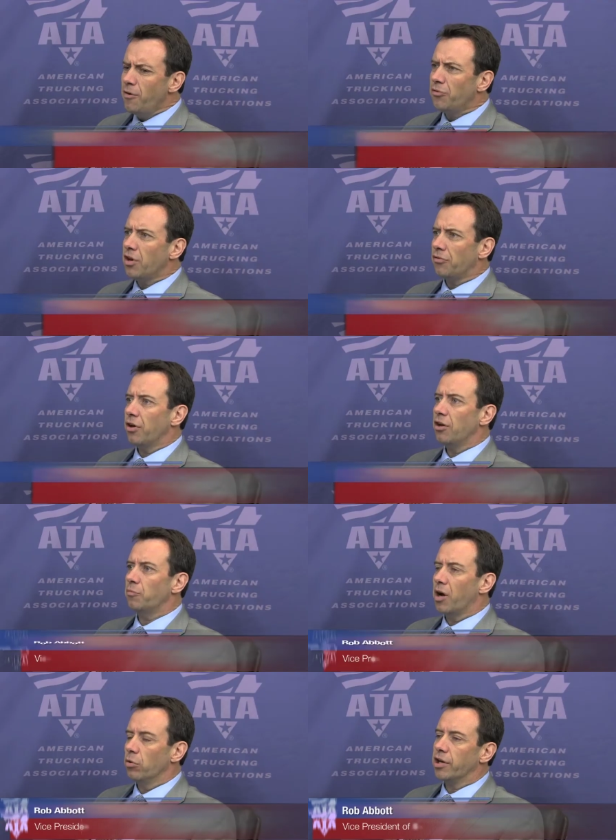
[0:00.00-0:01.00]

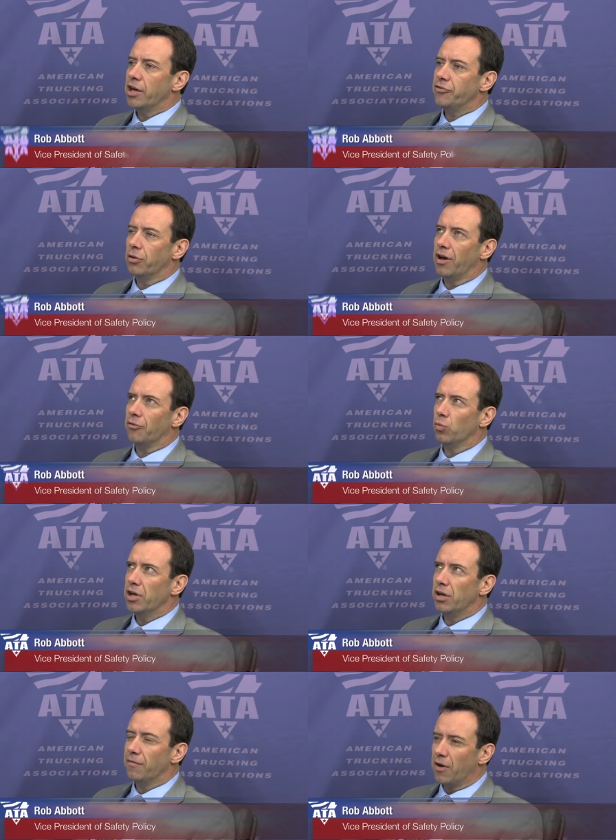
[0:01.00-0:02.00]
FMCSA's publication last
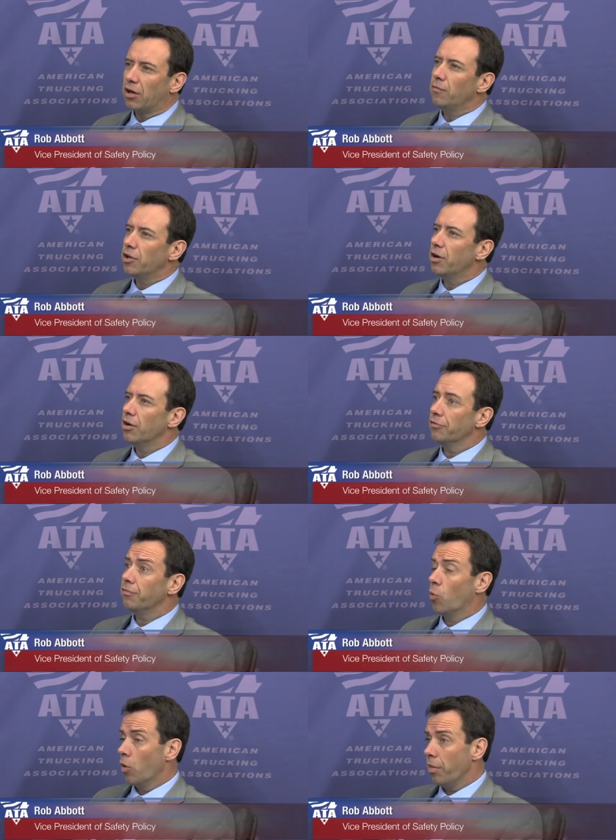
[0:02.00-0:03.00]
week effectively does
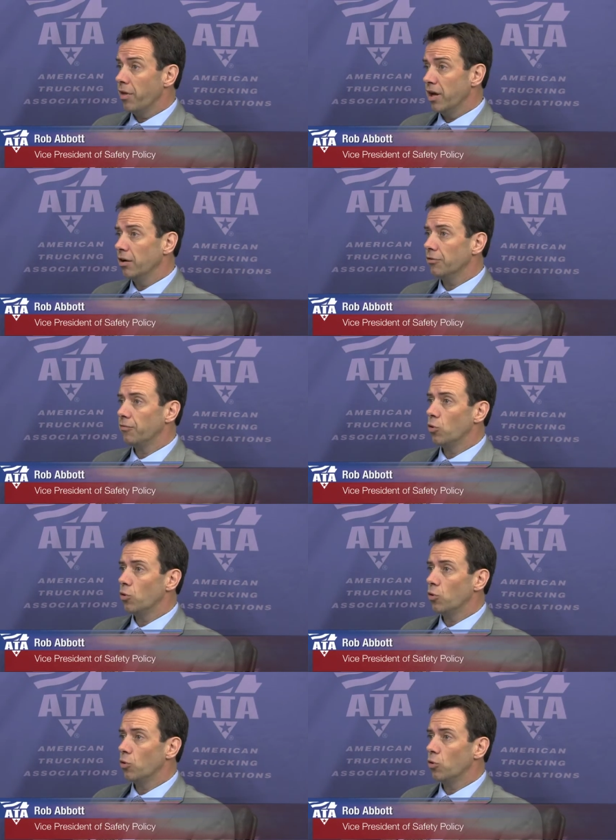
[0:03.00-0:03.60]
four things.